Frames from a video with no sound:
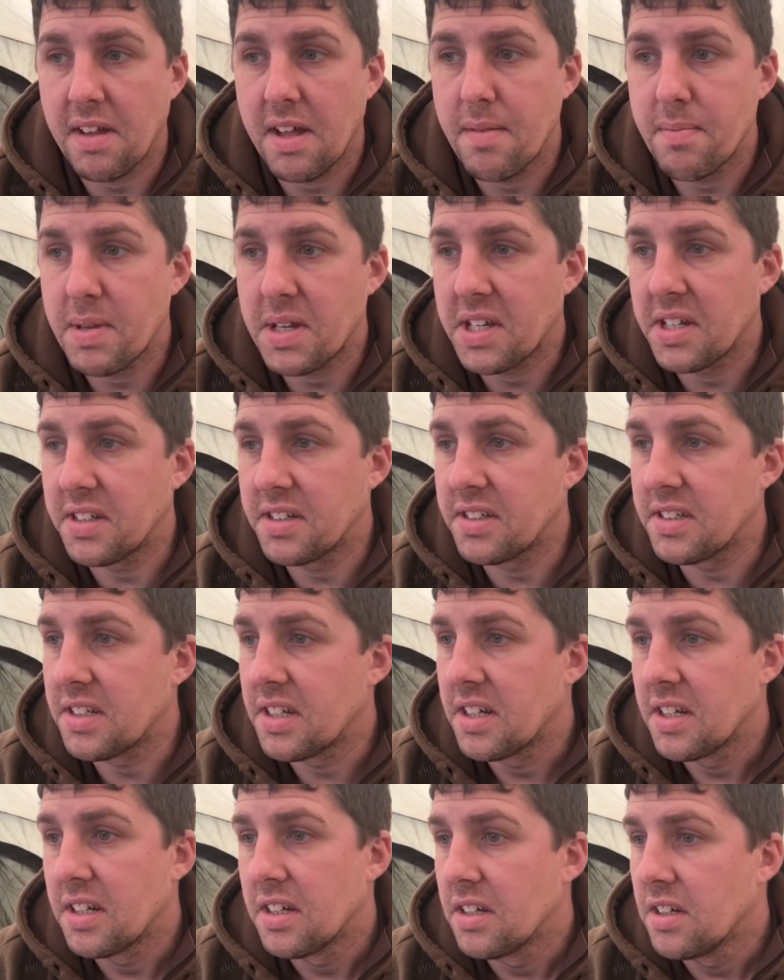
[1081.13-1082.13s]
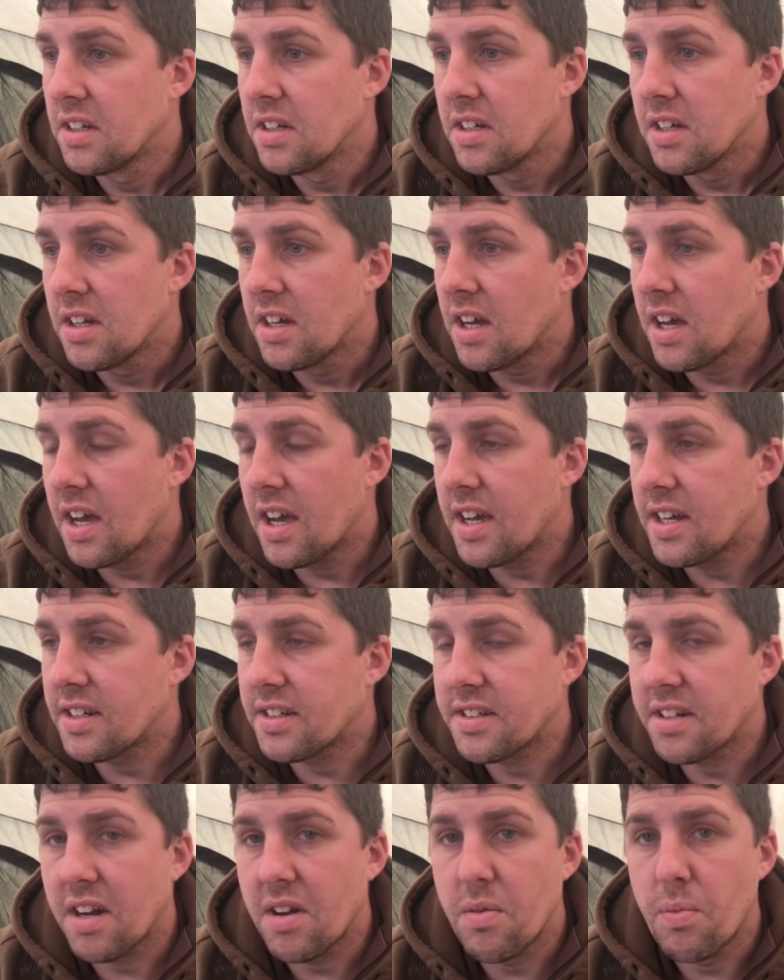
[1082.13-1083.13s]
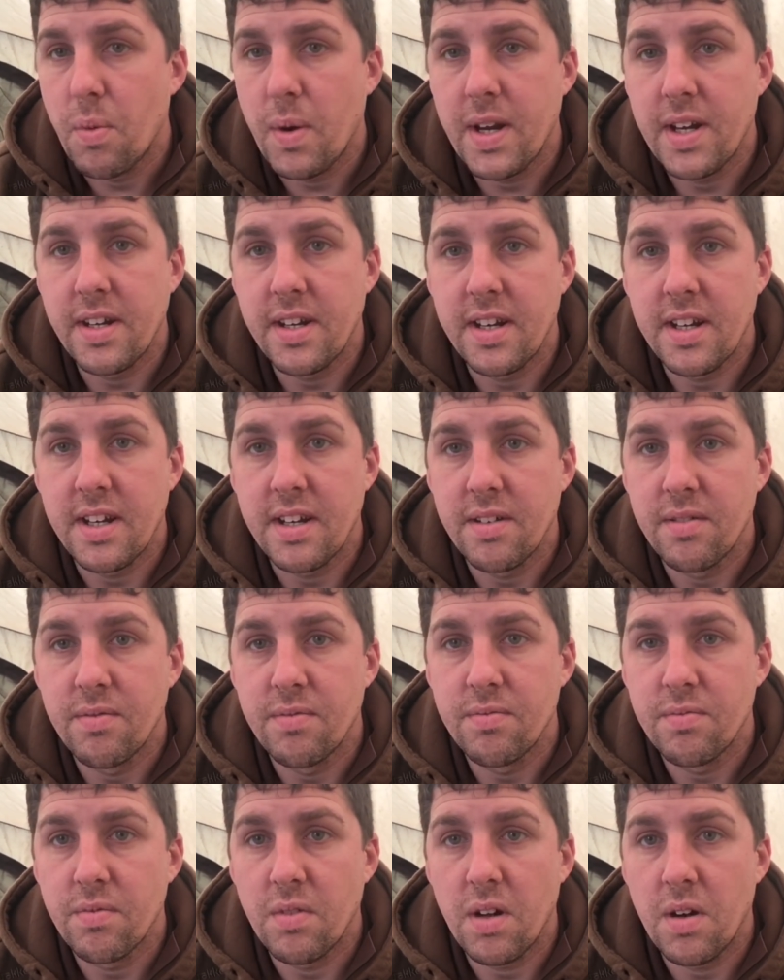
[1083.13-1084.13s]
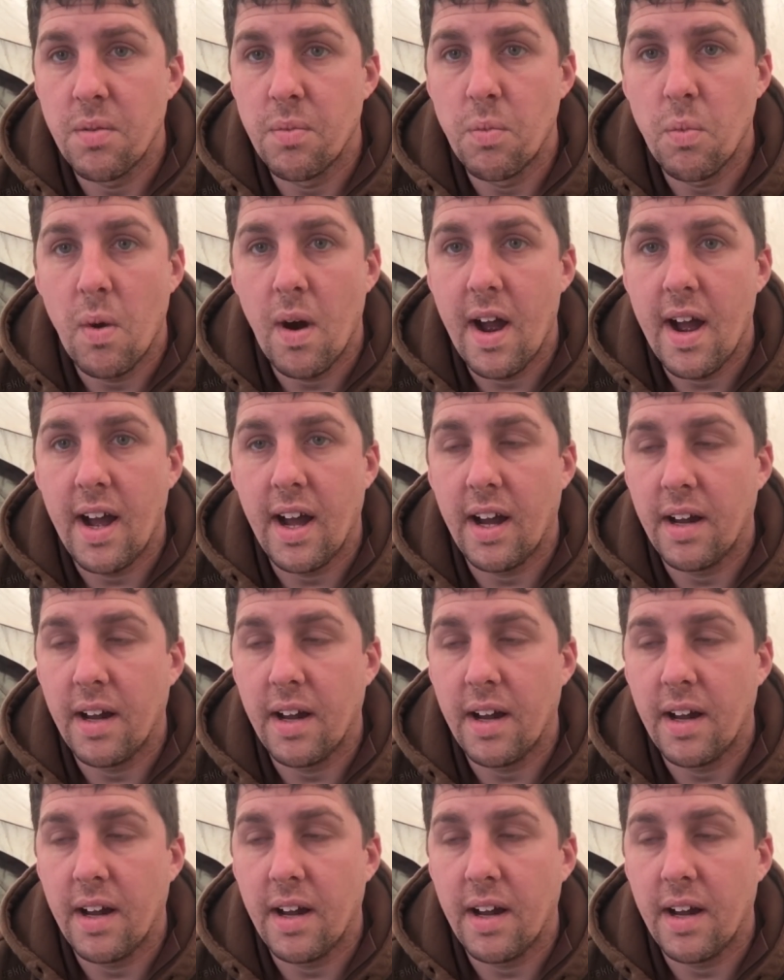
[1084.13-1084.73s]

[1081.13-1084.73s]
there because it's so windy and wet.